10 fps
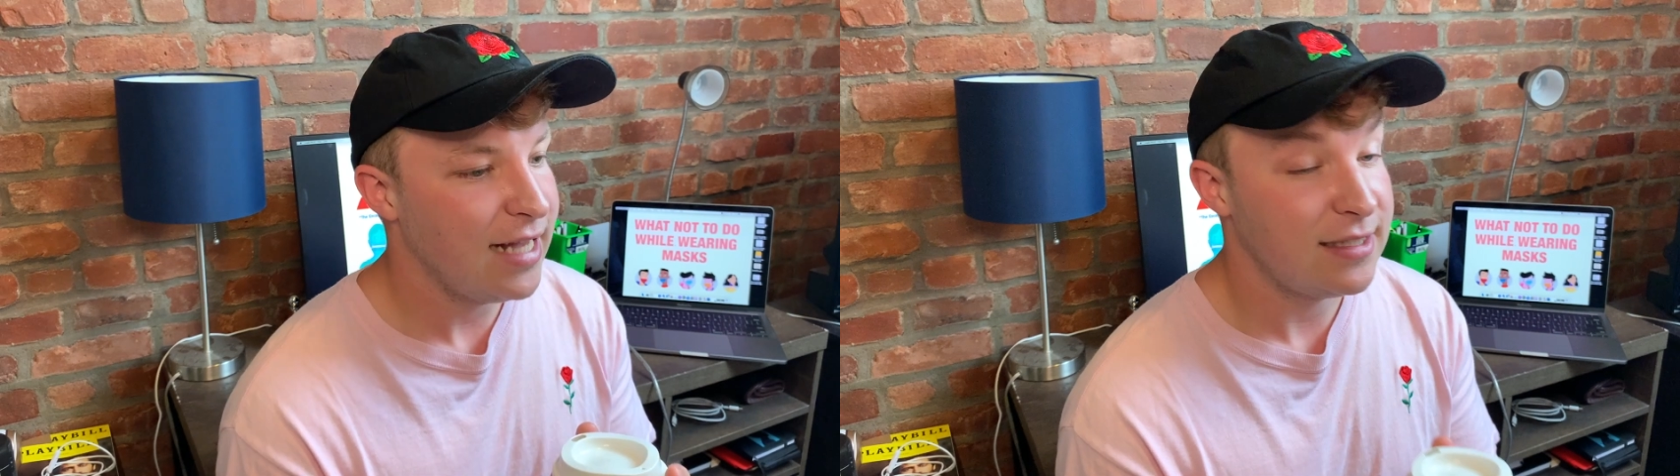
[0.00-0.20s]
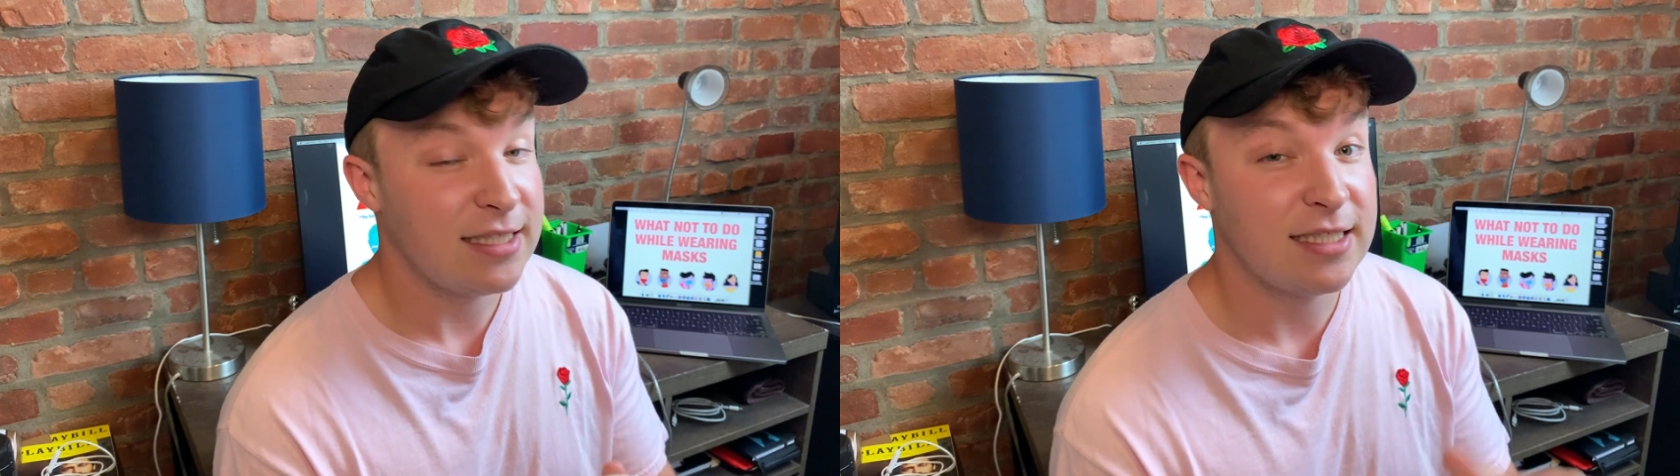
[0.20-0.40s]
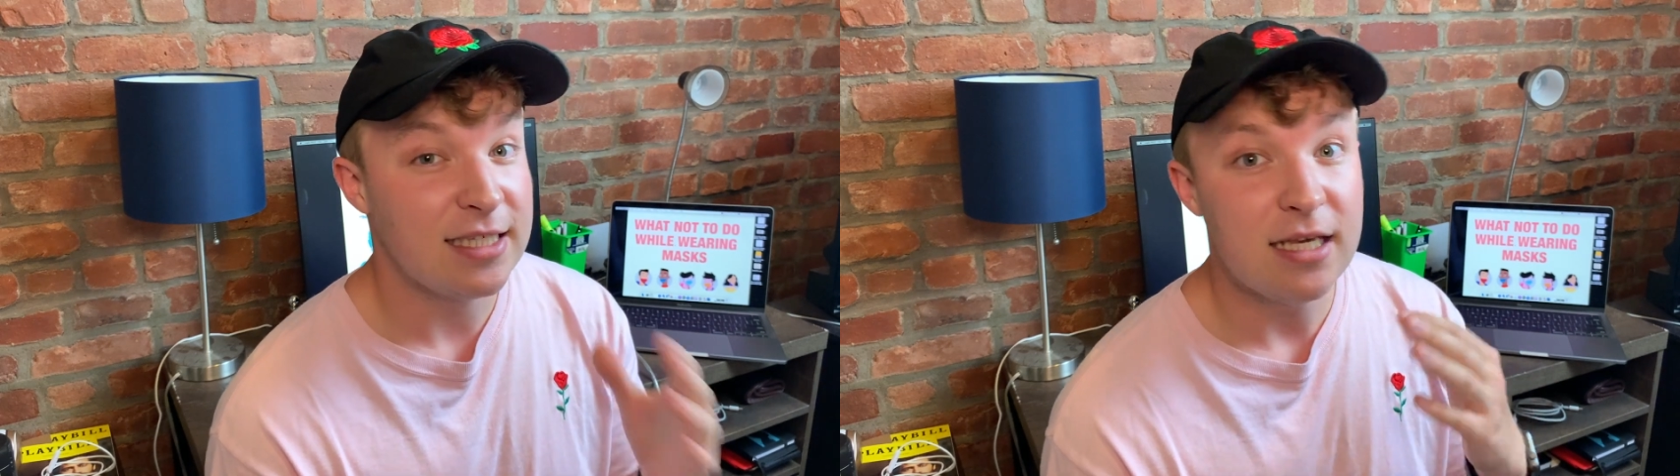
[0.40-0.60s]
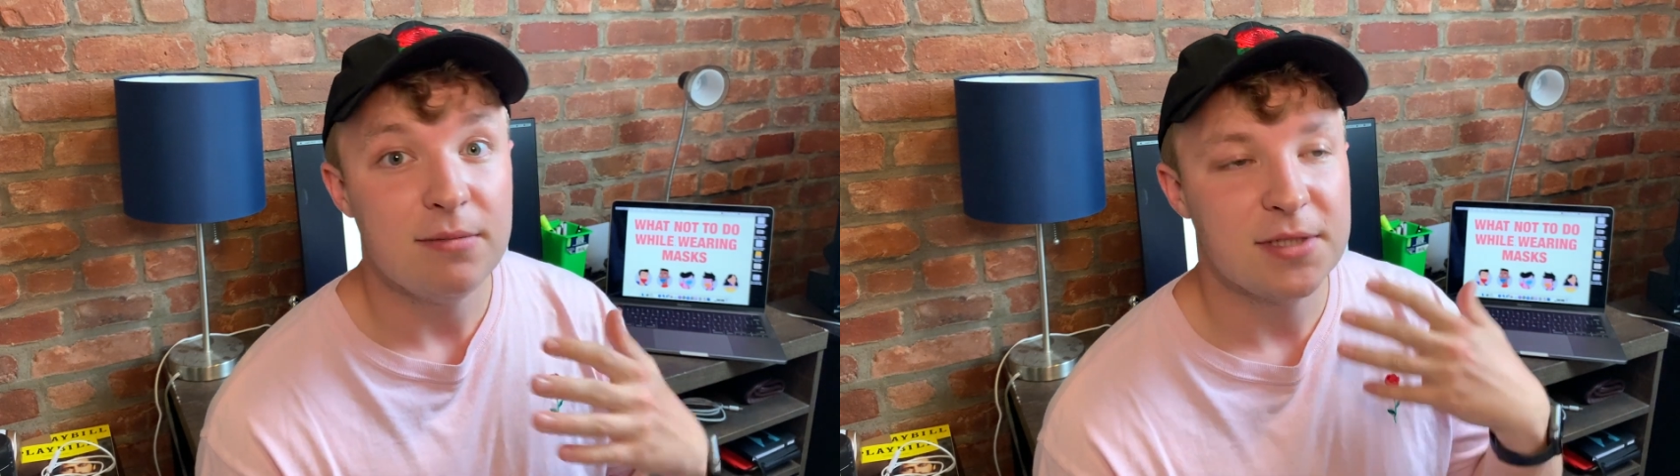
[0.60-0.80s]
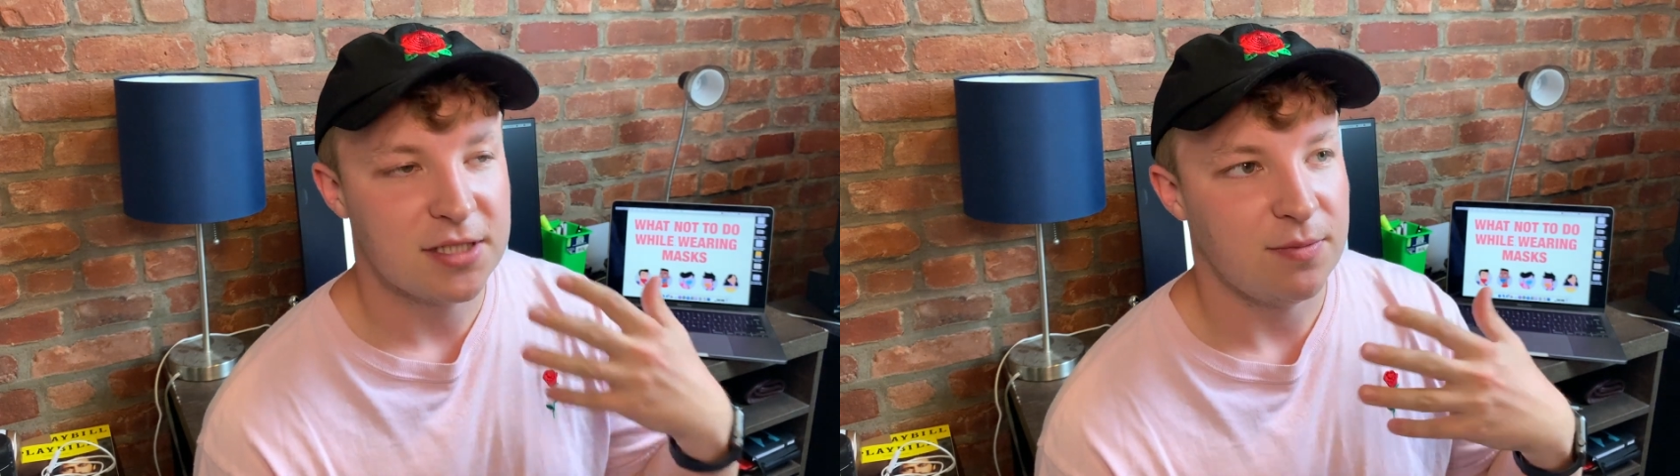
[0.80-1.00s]
It
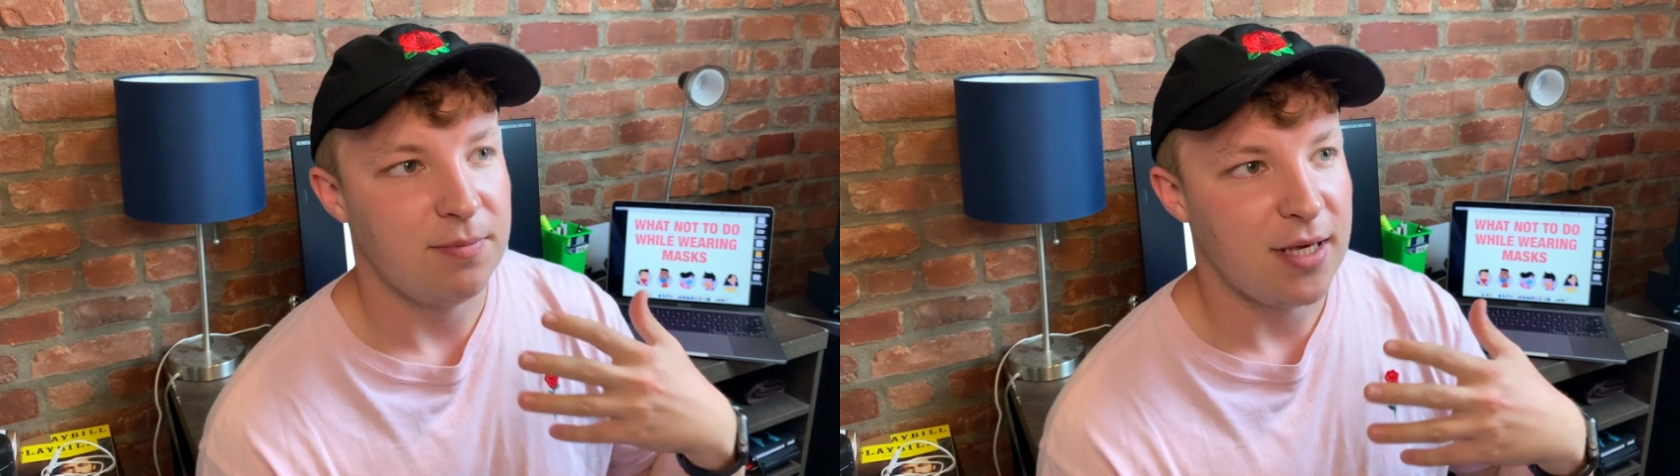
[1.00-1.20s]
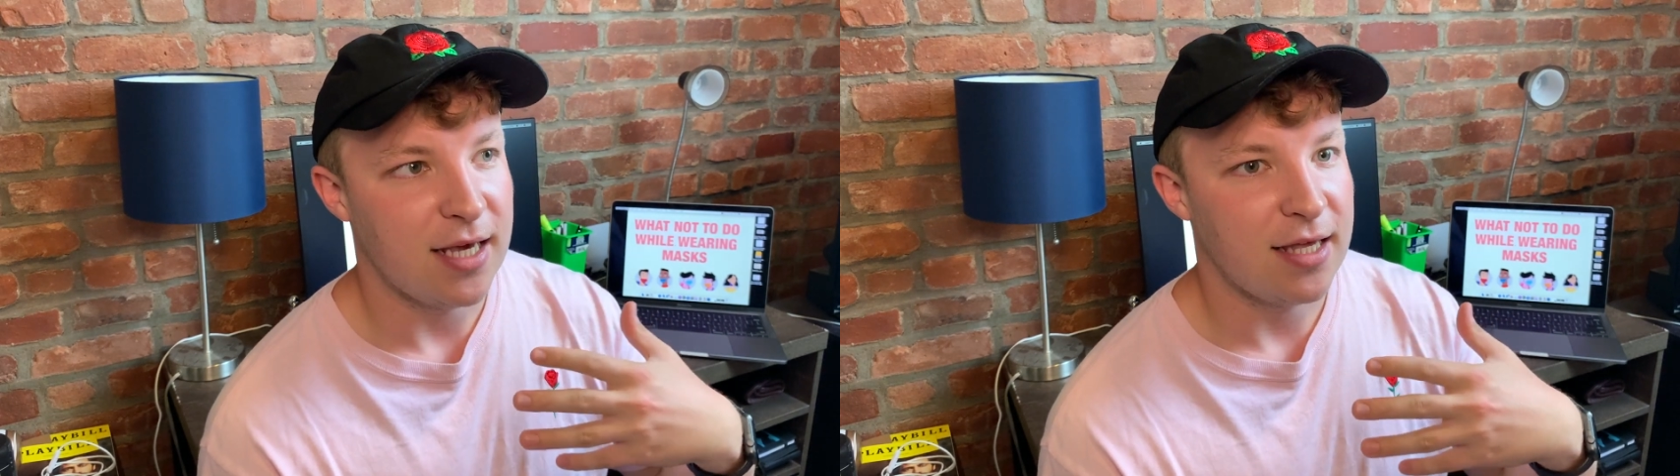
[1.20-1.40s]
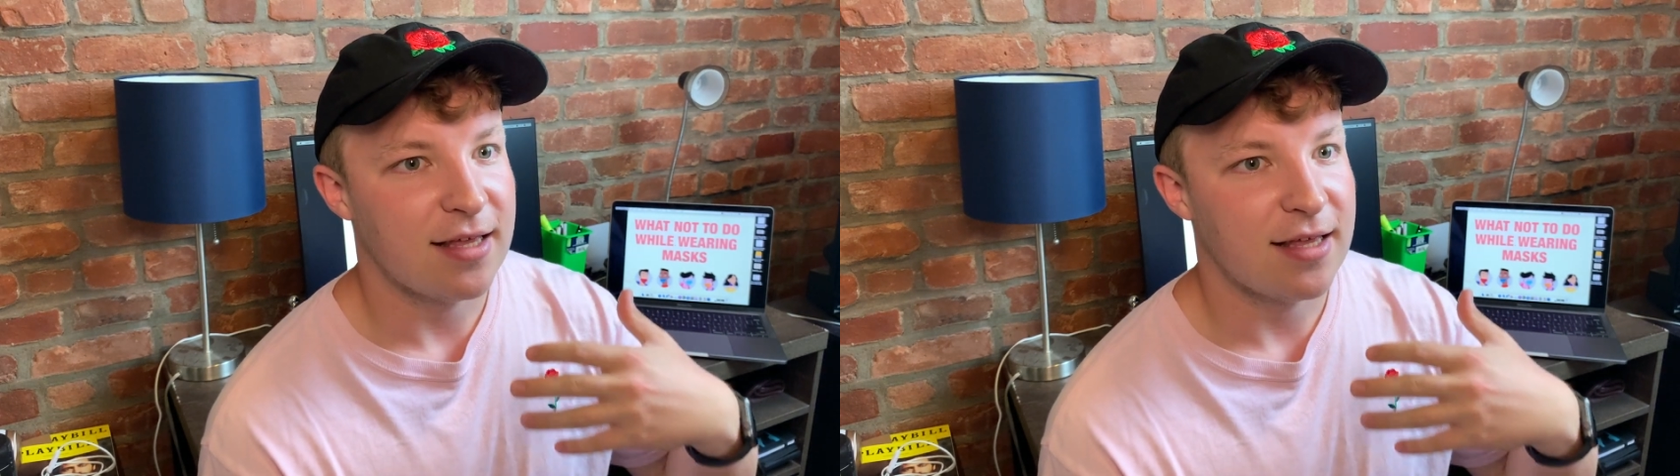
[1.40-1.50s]
seems to me